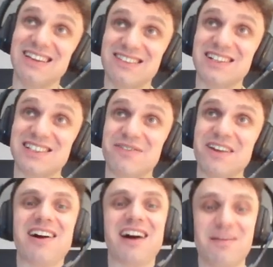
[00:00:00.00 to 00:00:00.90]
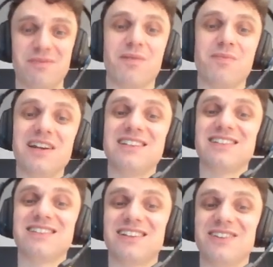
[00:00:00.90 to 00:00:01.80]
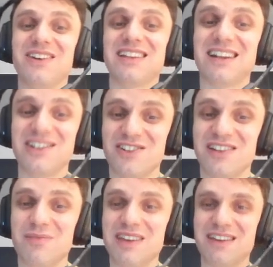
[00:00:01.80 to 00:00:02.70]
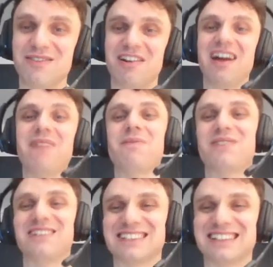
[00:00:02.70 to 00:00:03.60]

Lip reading: there is a very high probability that you can actually be a very happy person.